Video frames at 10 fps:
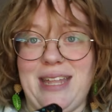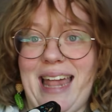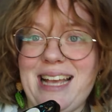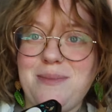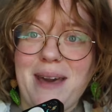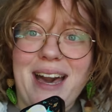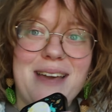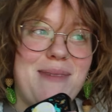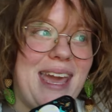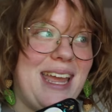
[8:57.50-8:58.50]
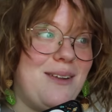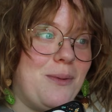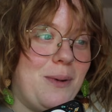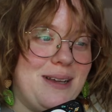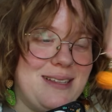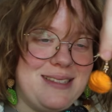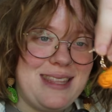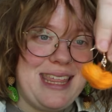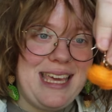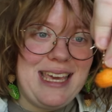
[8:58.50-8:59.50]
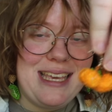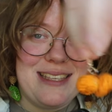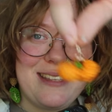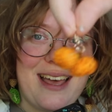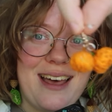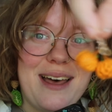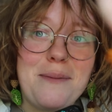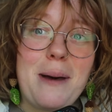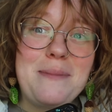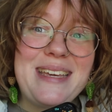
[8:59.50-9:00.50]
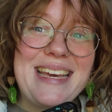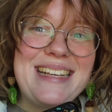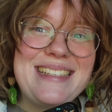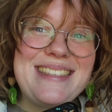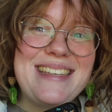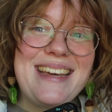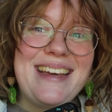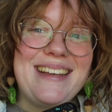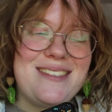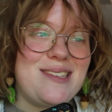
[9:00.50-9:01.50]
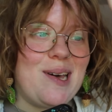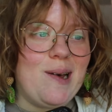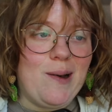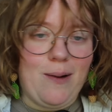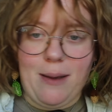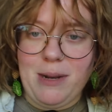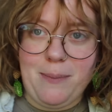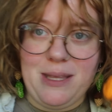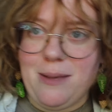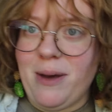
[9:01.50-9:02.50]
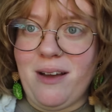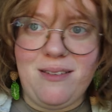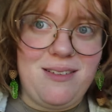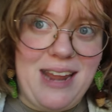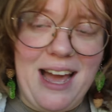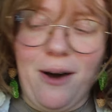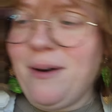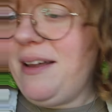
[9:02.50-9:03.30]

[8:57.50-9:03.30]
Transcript: the last pair I made was these pumpkins. So I'm gonna put them on now.